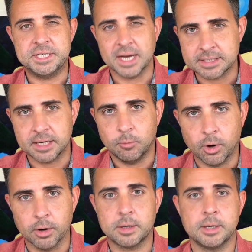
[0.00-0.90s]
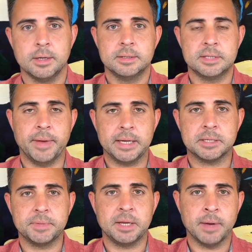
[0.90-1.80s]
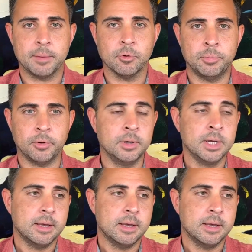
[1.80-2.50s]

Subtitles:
doesn't work to make something memorable.